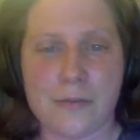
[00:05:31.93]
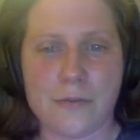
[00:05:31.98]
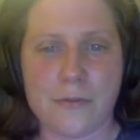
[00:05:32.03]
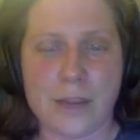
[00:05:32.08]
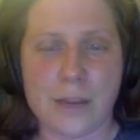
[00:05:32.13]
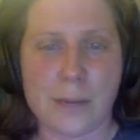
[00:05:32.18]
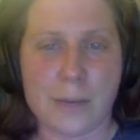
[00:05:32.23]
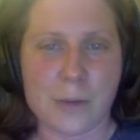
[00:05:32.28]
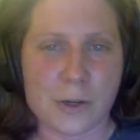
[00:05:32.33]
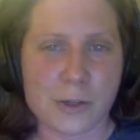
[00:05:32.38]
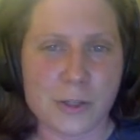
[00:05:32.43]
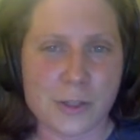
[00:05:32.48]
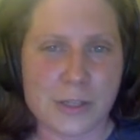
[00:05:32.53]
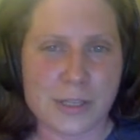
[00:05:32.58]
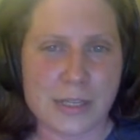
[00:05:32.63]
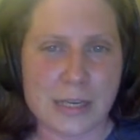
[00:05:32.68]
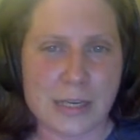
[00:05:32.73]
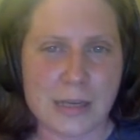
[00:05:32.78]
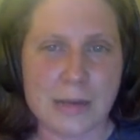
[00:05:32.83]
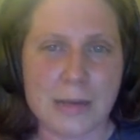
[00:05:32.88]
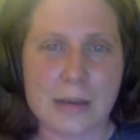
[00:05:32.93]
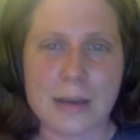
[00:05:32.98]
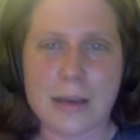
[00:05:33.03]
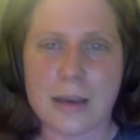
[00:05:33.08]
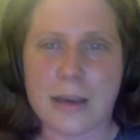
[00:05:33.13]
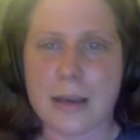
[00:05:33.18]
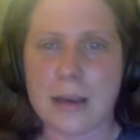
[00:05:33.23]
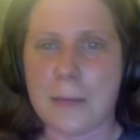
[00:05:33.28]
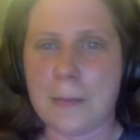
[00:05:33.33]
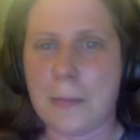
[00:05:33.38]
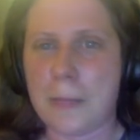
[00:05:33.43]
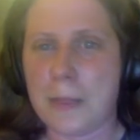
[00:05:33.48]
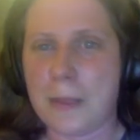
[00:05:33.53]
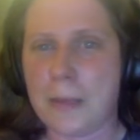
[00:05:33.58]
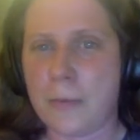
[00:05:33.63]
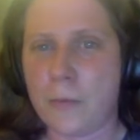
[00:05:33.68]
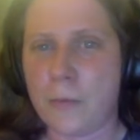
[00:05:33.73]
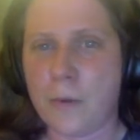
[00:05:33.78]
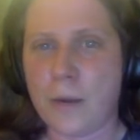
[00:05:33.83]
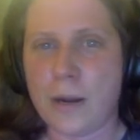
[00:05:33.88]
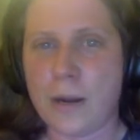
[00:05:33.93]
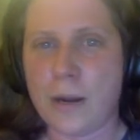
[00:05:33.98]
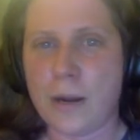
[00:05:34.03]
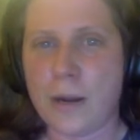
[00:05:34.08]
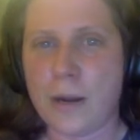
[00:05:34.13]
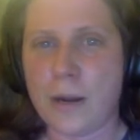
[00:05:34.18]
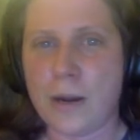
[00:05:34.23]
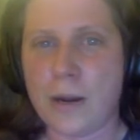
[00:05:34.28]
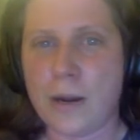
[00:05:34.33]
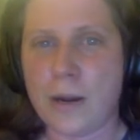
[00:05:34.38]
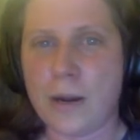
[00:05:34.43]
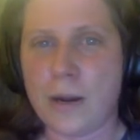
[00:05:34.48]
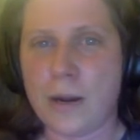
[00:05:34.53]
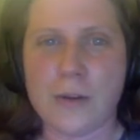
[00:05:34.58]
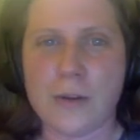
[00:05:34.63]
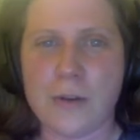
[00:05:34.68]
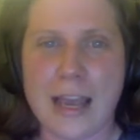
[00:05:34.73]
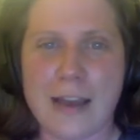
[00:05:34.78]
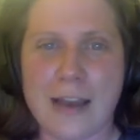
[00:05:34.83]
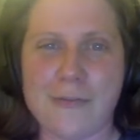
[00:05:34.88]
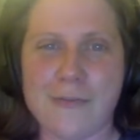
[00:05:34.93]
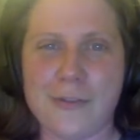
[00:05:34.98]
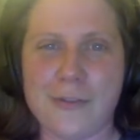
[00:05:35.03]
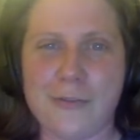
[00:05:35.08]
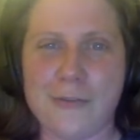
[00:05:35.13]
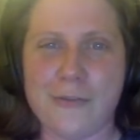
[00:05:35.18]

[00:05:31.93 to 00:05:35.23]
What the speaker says: Vic Emergency, where we don't have the